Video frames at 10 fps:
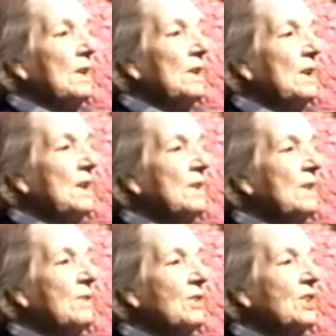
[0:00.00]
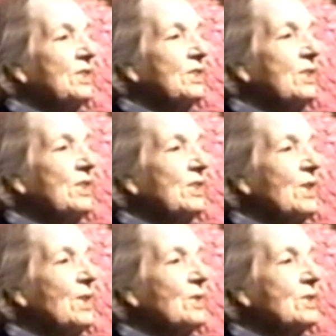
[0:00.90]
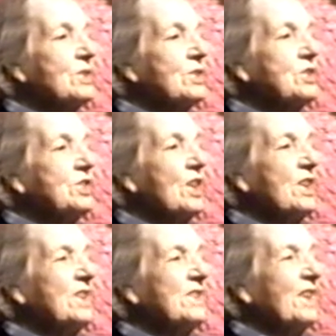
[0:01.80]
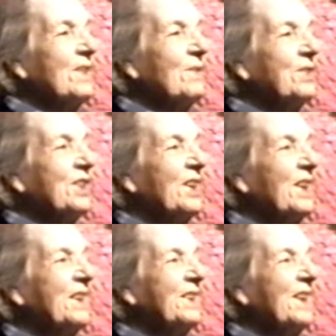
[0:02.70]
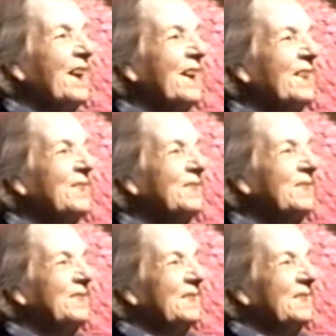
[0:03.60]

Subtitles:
And then they went and cut all the shade and everything down.